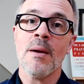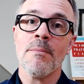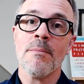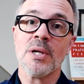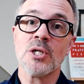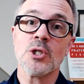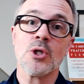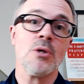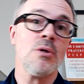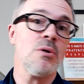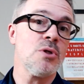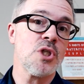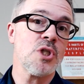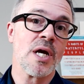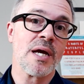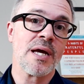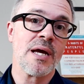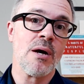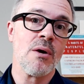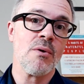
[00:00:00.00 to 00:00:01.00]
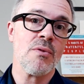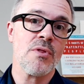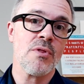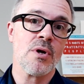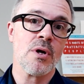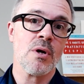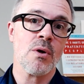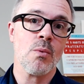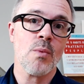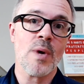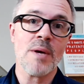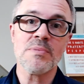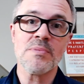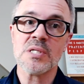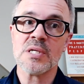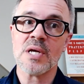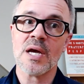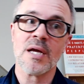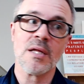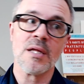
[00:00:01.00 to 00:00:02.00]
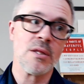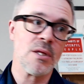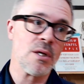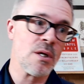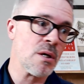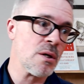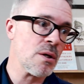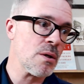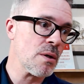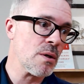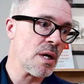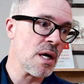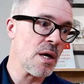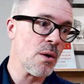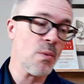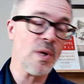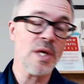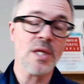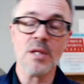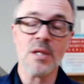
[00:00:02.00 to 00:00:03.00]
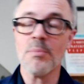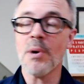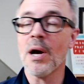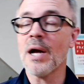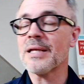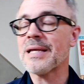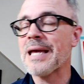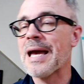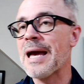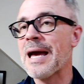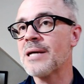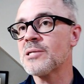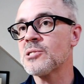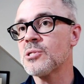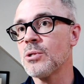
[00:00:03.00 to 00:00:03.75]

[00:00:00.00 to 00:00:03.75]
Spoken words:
Make sure you check out their website, their weekly podcast,